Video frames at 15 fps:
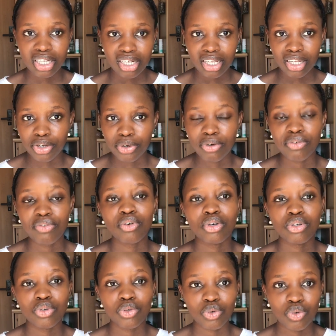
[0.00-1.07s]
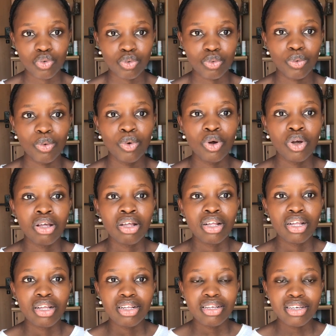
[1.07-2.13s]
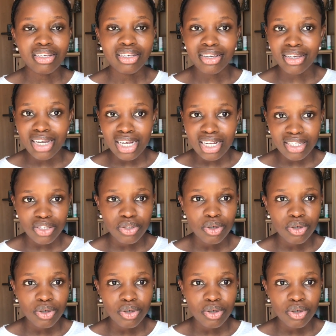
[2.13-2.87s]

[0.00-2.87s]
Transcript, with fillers: than enough for you to get